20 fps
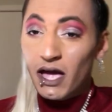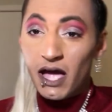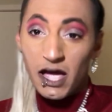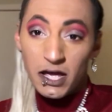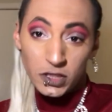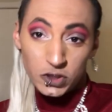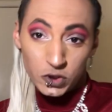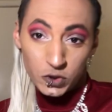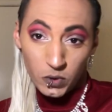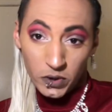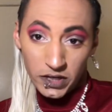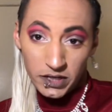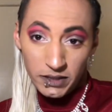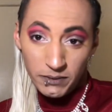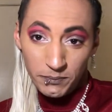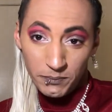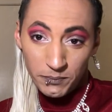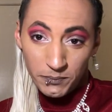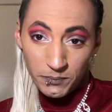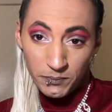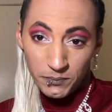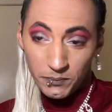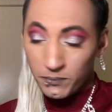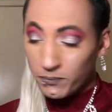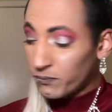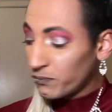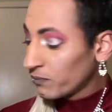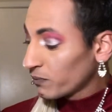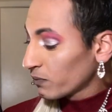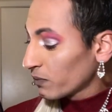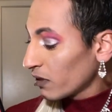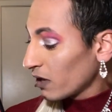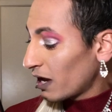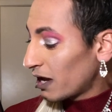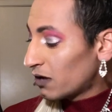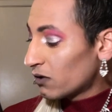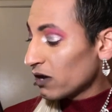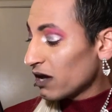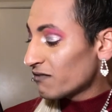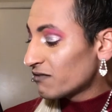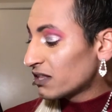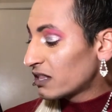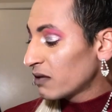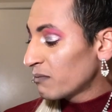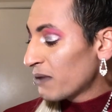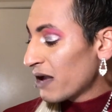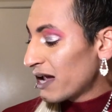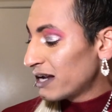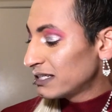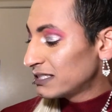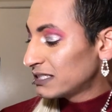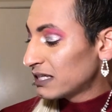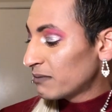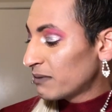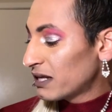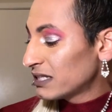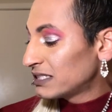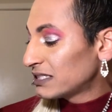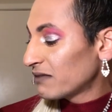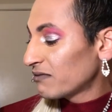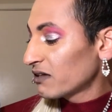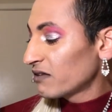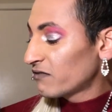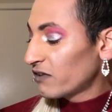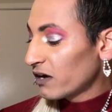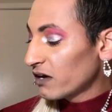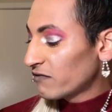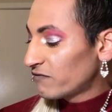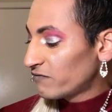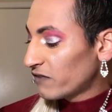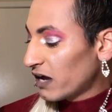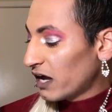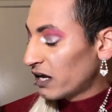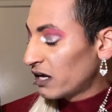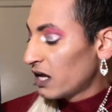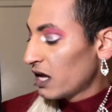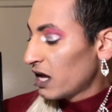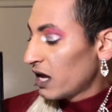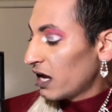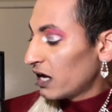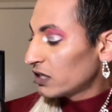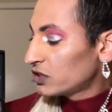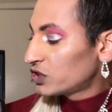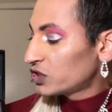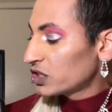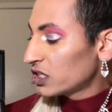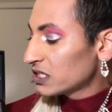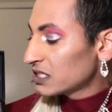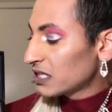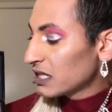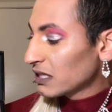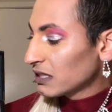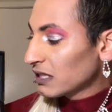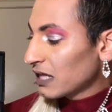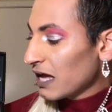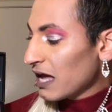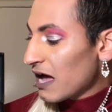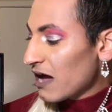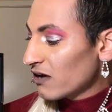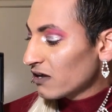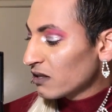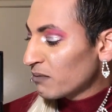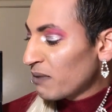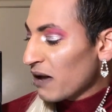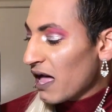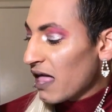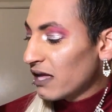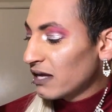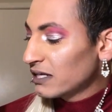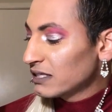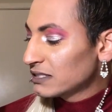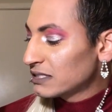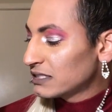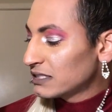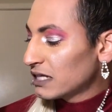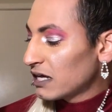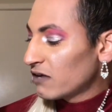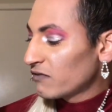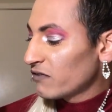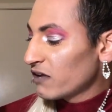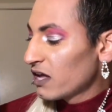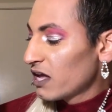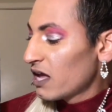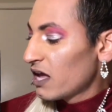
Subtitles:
I enjoyed it. I don't have anything bad to say about it. It's definitely very fun. It's just the layout of the palette itself